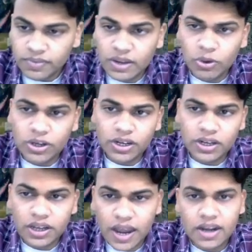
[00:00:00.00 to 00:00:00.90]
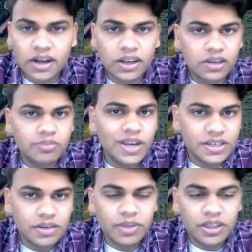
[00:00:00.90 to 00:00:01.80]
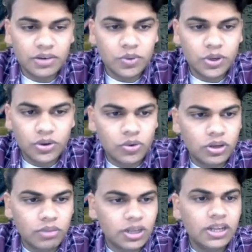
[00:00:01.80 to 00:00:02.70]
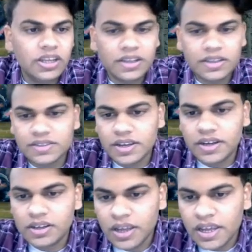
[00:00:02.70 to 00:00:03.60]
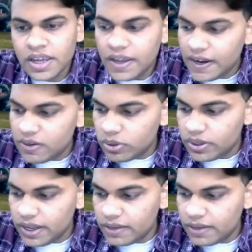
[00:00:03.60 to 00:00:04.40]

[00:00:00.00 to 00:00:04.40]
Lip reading: Now, what a hierarchical Bayesian method would do typically is that it would